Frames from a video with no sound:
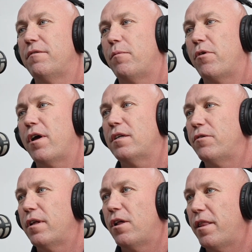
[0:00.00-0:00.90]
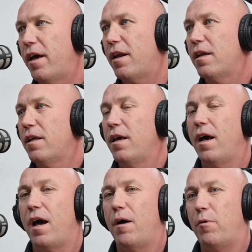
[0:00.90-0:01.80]
of the product or anything like that.
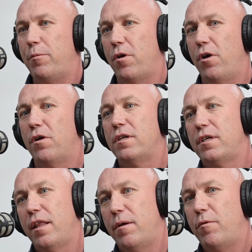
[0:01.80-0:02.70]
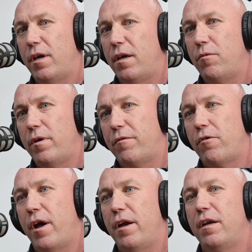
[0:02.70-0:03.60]
We put it on. So then we've
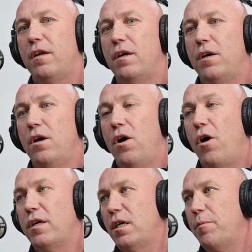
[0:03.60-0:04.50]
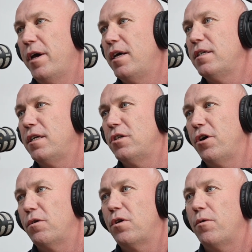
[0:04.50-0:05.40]
created ITPs and
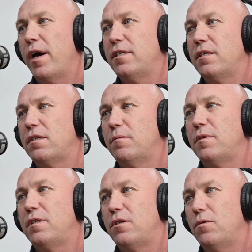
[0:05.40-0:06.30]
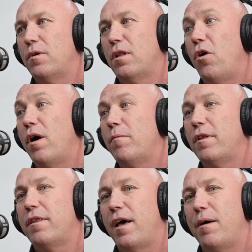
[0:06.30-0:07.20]
internal QA systems to align
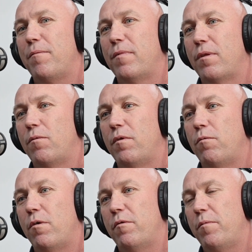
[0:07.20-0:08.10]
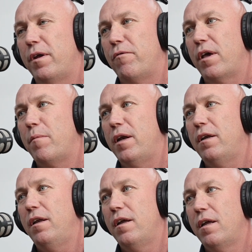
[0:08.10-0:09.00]
with what we've been
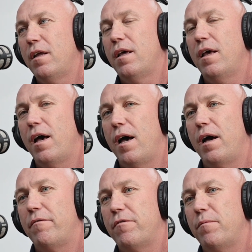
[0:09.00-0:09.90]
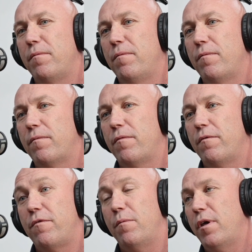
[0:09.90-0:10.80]
recommended. From
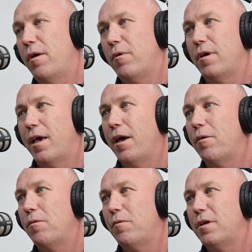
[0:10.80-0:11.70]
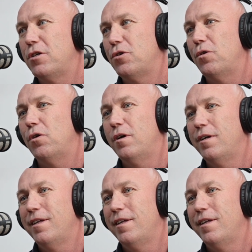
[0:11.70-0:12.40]
there, we ensure